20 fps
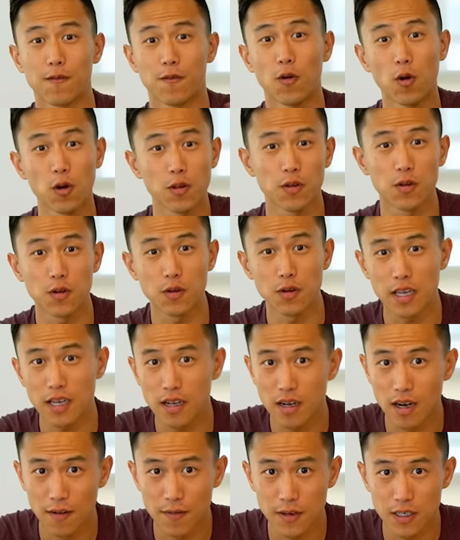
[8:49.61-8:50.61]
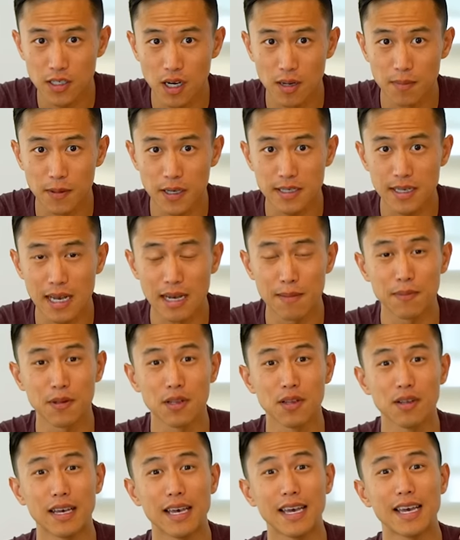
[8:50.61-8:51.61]
fourth unique coffee shop
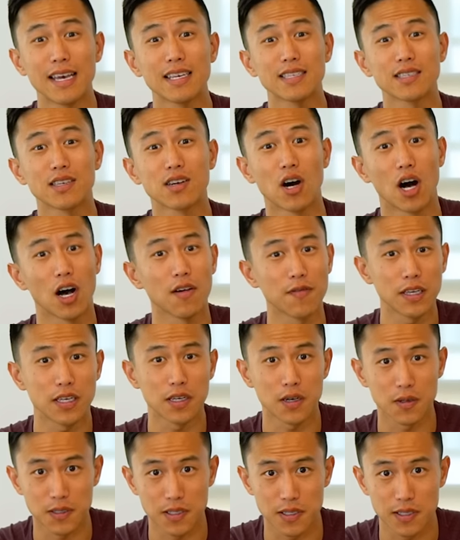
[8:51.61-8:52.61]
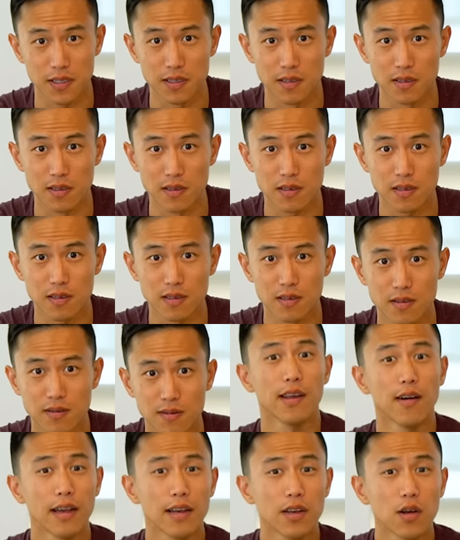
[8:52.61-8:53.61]
example is coffee doses.
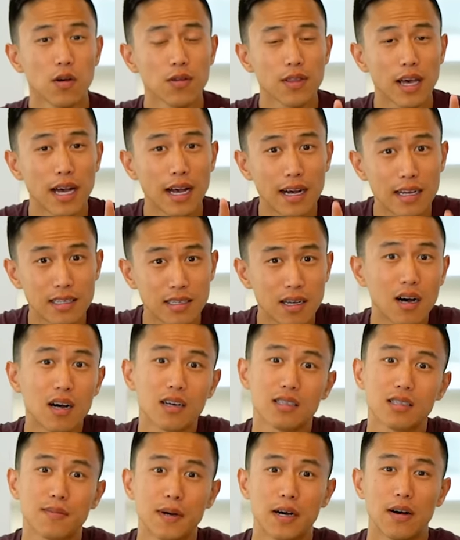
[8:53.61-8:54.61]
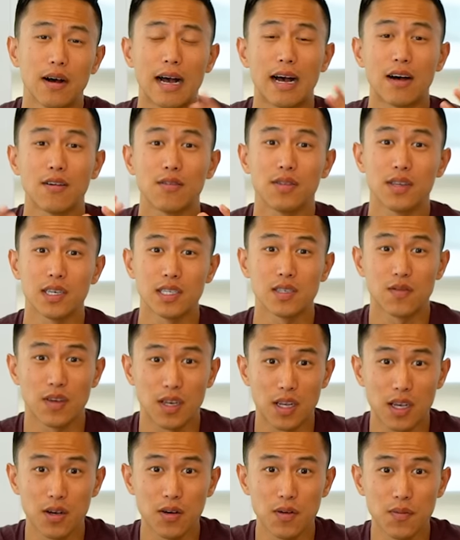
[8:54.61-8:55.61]
Now I know that I talked about how this
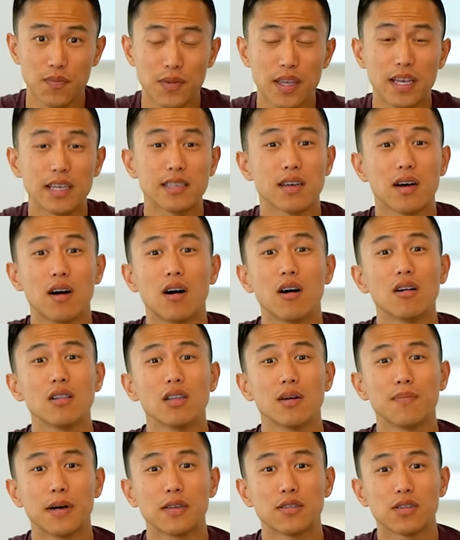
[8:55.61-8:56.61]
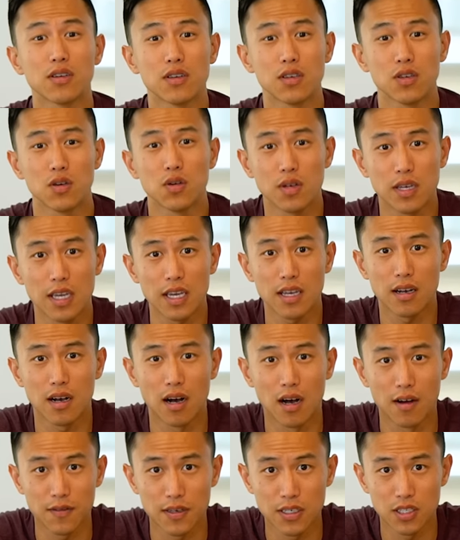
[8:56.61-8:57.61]
video is all about the unique
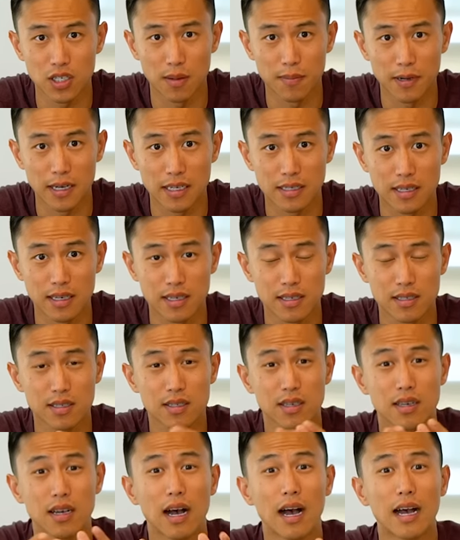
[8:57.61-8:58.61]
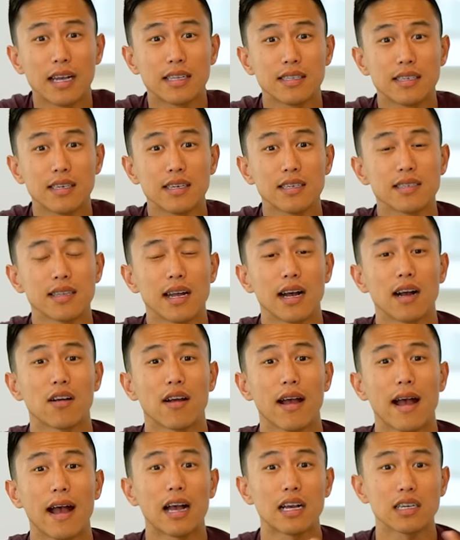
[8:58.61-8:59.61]
coffee shop ideas, ideas that
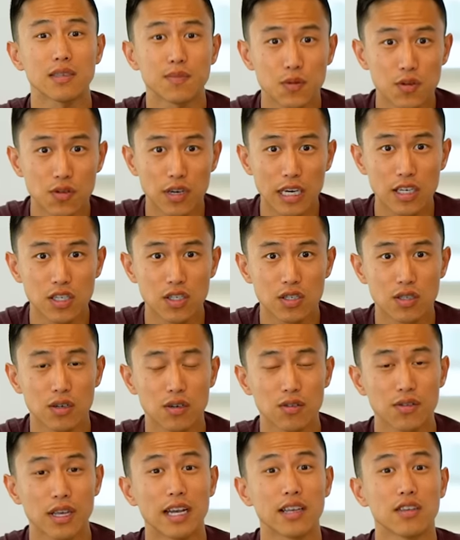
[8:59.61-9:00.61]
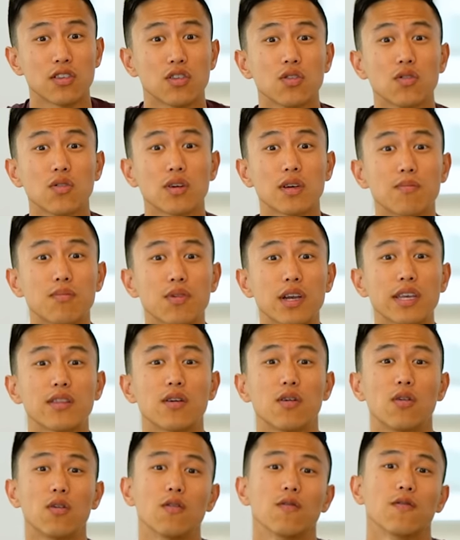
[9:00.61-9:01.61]
are aspirational that you can bring the
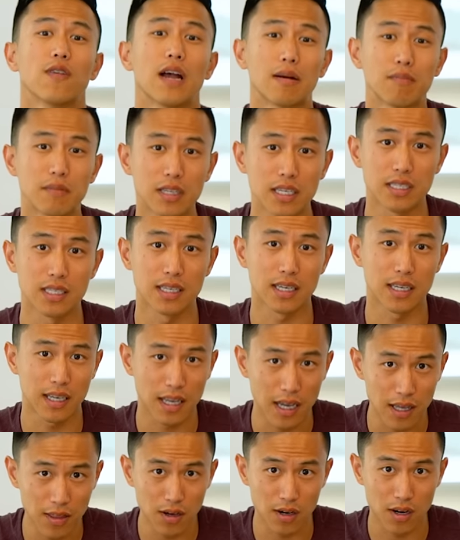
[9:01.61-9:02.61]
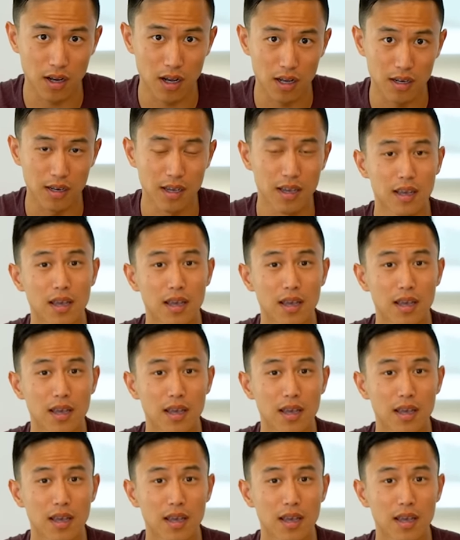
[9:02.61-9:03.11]
whole family together on.